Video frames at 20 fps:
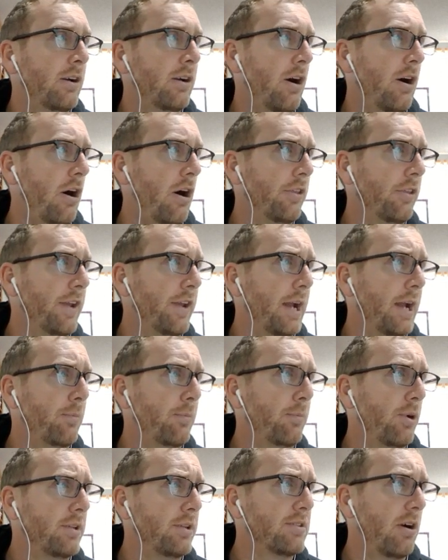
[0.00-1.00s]
all the data
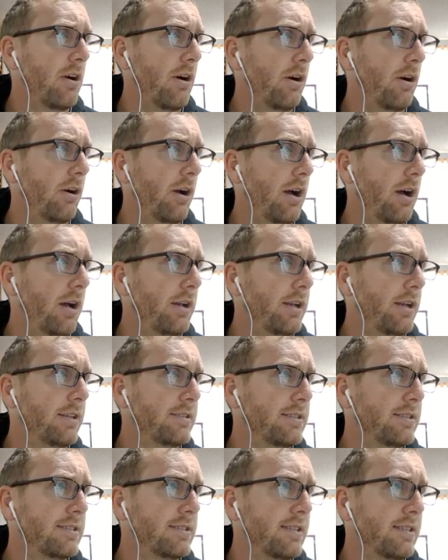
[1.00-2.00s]
points are on
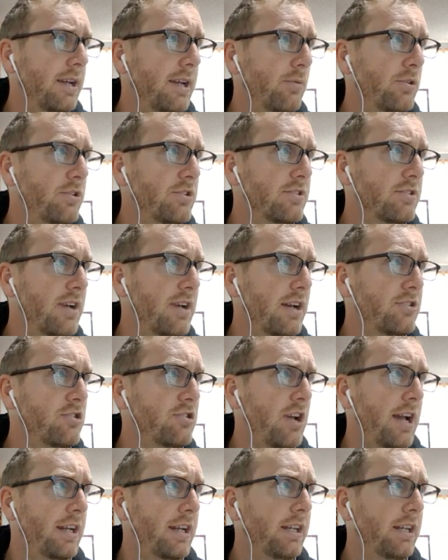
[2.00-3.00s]
NC State, which is not
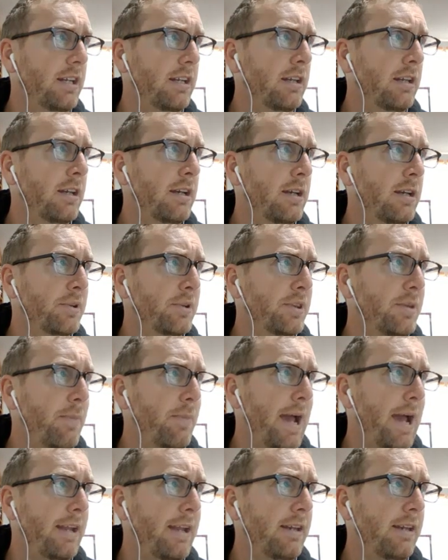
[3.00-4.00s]
shocking. But the
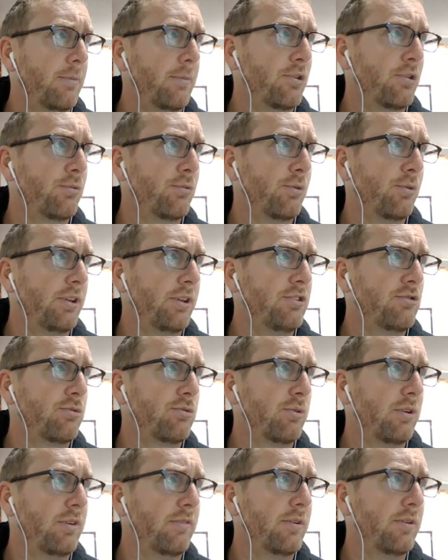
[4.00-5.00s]
Paddy number is really
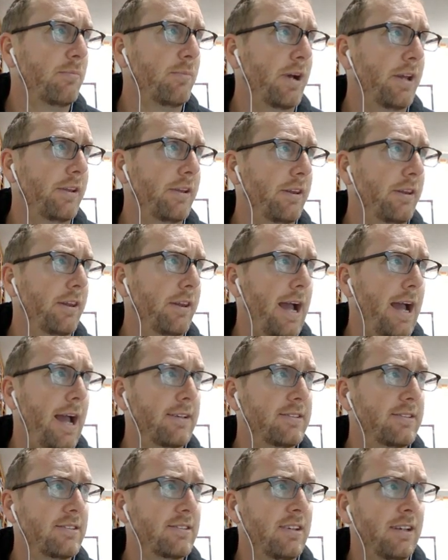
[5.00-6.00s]
driven by the
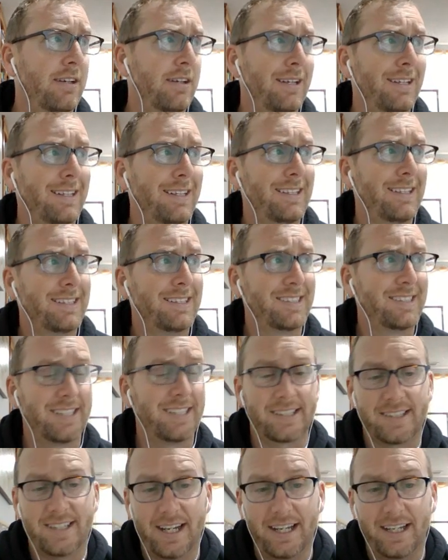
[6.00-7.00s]
last
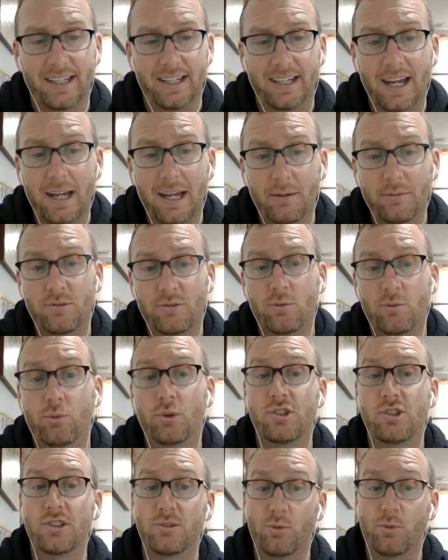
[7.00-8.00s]
6 to 8 games,
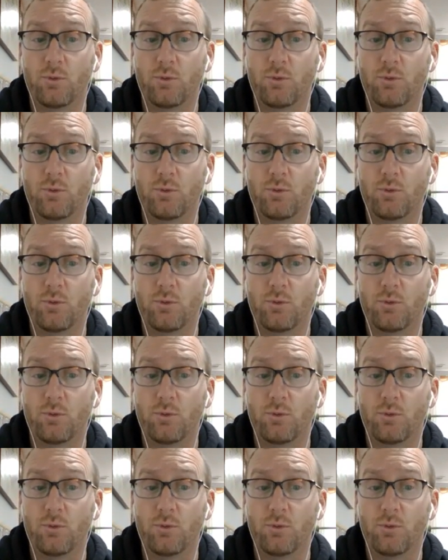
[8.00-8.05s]
which is